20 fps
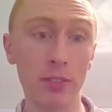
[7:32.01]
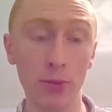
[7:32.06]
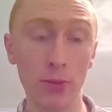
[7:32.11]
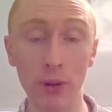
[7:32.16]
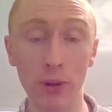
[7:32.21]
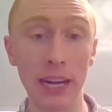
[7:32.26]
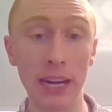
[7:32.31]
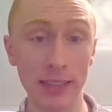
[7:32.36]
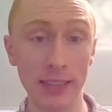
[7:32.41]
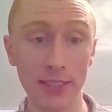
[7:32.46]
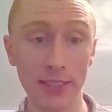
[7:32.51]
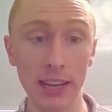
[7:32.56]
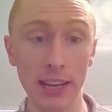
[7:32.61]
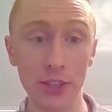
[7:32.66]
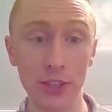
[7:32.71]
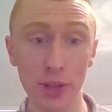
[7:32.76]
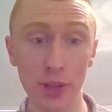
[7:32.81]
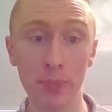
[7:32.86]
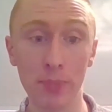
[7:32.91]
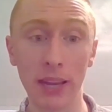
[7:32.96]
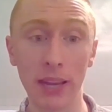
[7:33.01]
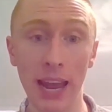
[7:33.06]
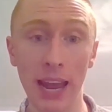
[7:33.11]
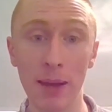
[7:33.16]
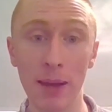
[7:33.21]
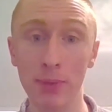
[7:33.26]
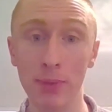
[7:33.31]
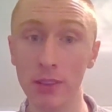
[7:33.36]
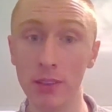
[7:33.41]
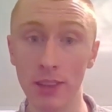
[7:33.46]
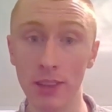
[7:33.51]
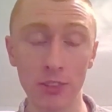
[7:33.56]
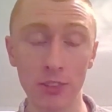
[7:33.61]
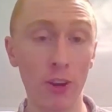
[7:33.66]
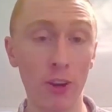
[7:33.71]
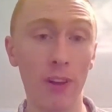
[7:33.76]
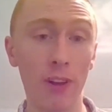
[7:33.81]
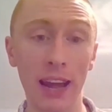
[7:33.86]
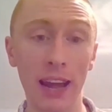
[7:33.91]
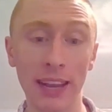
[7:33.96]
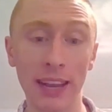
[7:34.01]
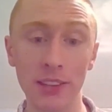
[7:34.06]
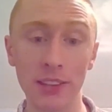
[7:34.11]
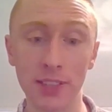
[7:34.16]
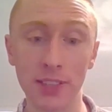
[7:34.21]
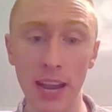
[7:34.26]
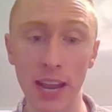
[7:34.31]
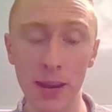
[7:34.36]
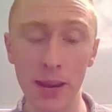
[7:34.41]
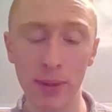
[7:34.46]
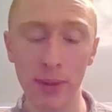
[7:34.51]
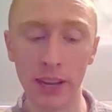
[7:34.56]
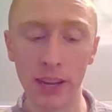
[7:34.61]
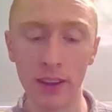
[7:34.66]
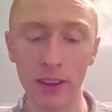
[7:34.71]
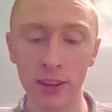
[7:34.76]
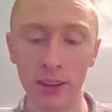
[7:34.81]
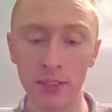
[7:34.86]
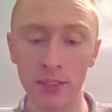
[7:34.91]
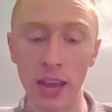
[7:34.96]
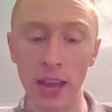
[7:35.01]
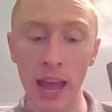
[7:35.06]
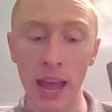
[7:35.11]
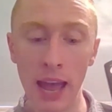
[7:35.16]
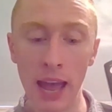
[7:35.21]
And when I say something happens, that's all I can say, because